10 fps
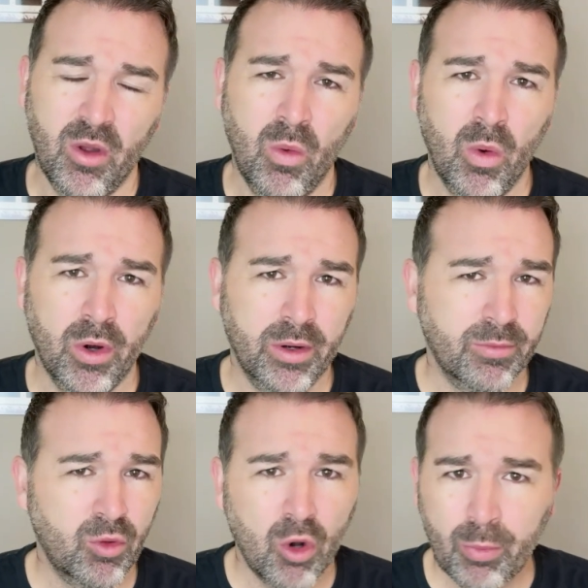or
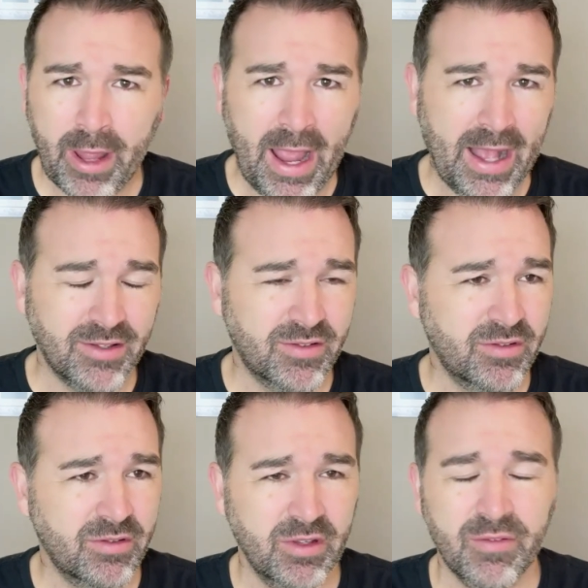
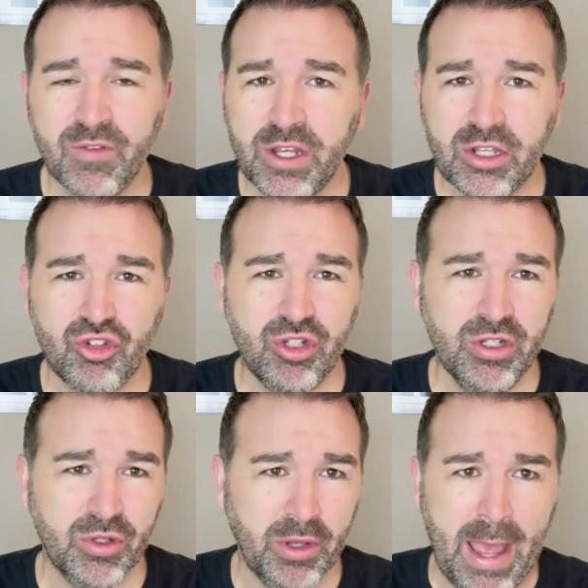Chromecast, NVIDIA
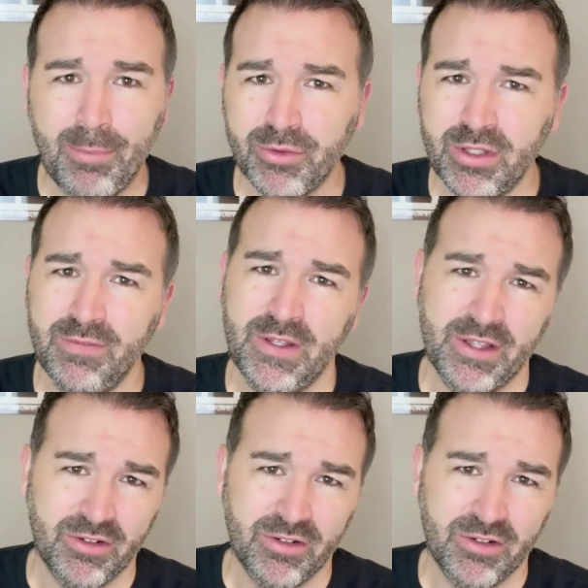Shield, Apple TV.